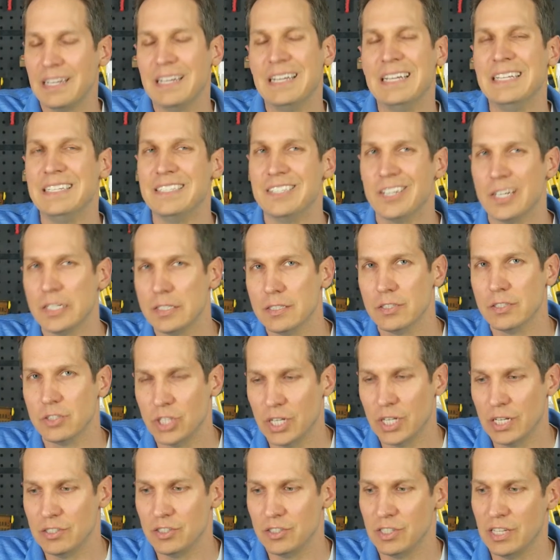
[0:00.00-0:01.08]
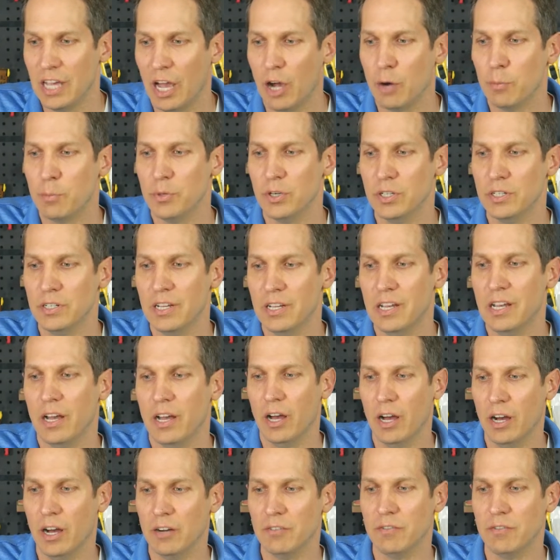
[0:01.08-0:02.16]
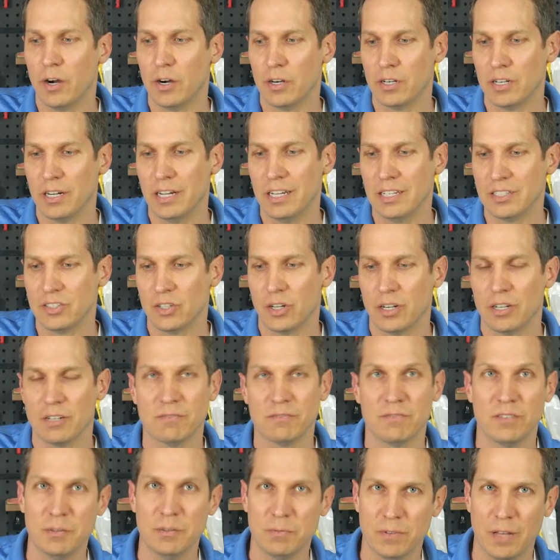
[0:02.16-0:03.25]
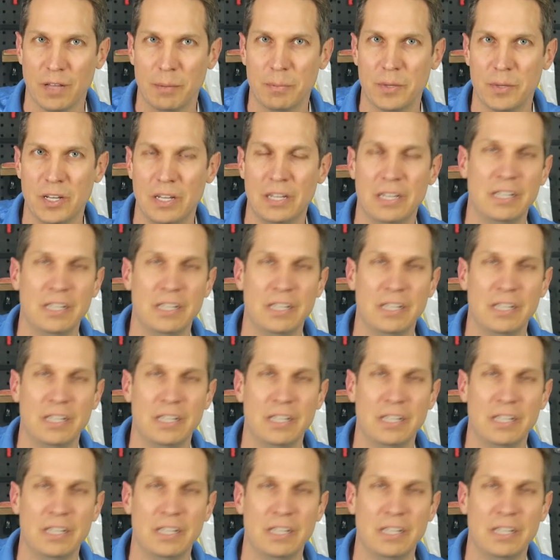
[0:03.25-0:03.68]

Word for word: it doesn't change the output of our SR flip-flop.